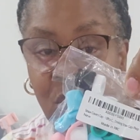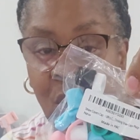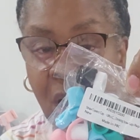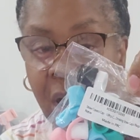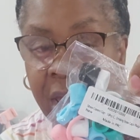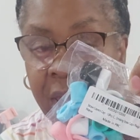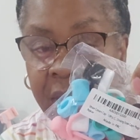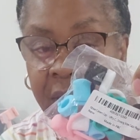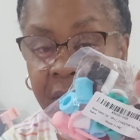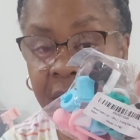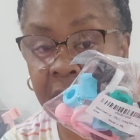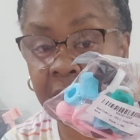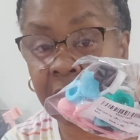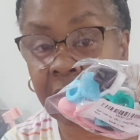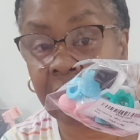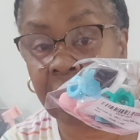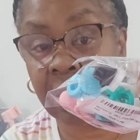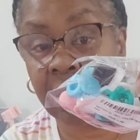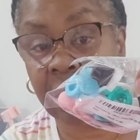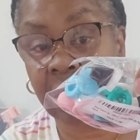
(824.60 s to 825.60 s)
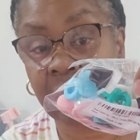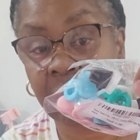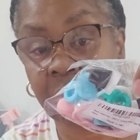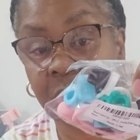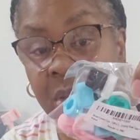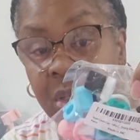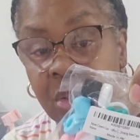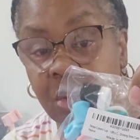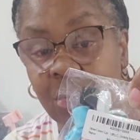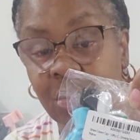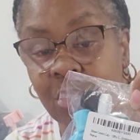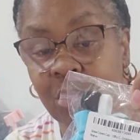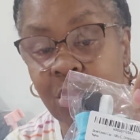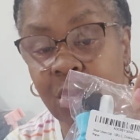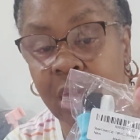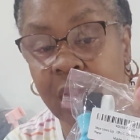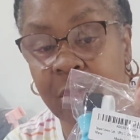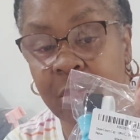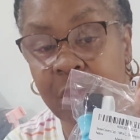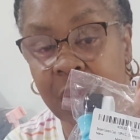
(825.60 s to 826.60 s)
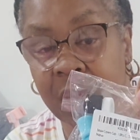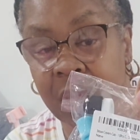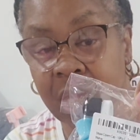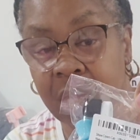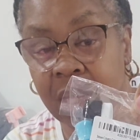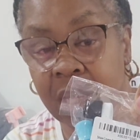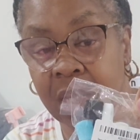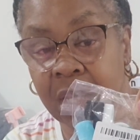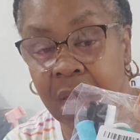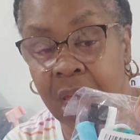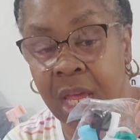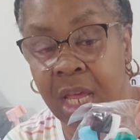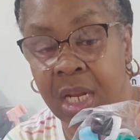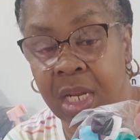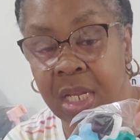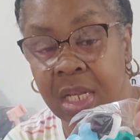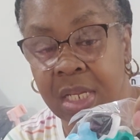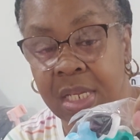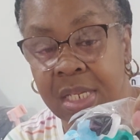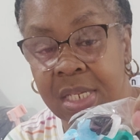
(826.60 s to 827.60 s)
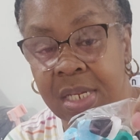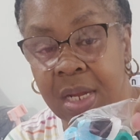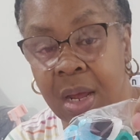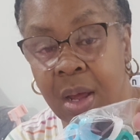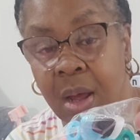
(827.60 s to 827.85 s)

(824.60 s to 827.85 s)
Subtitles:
white, blue, and pink, and this